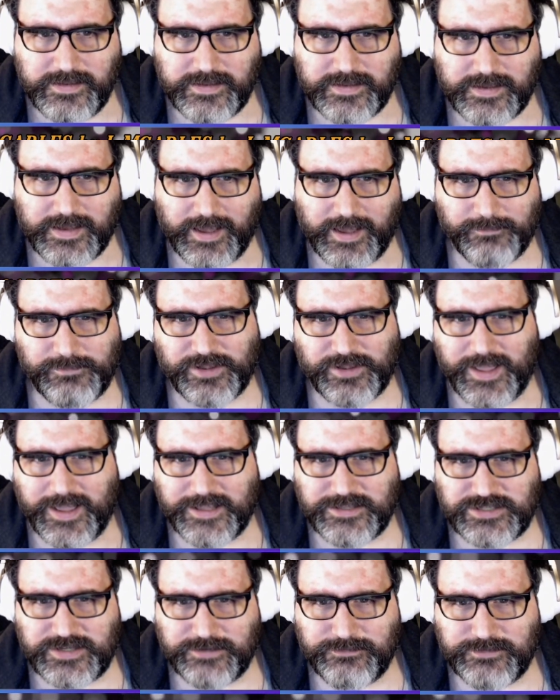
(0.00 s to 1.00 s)
I'm
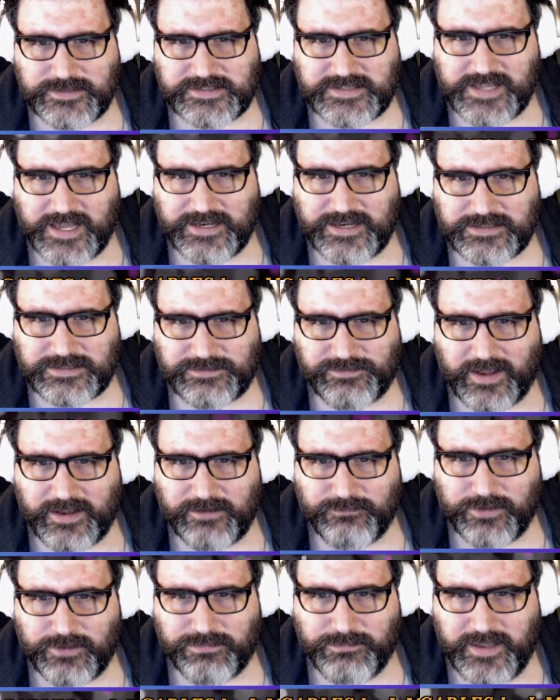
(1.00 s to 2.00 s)
glad she was satisfied
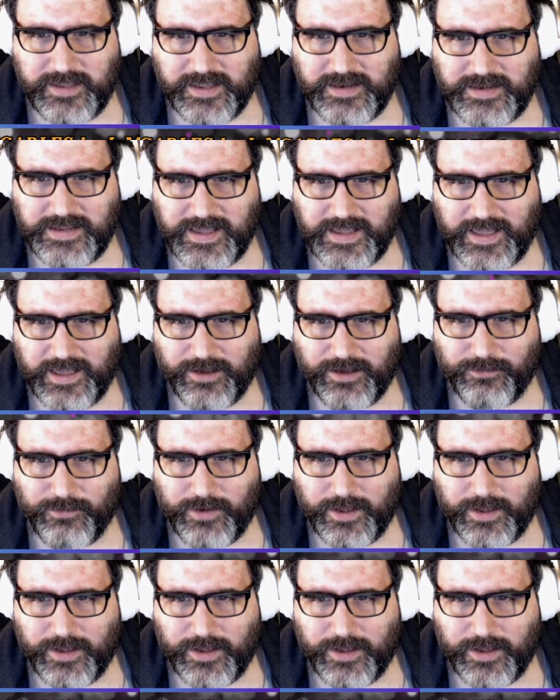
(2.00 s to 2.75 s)
with me anyhow.